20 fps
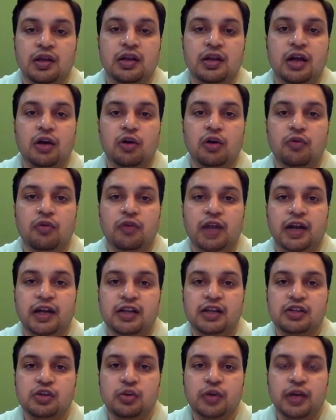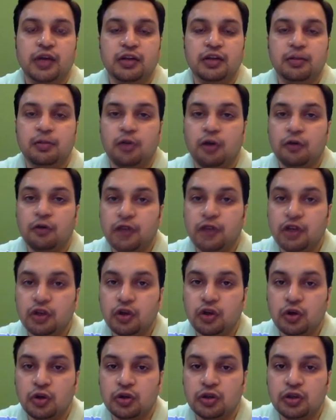Now let us look at the profit
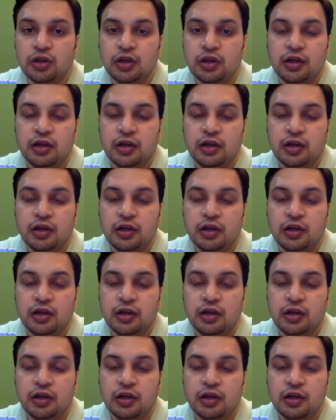growth.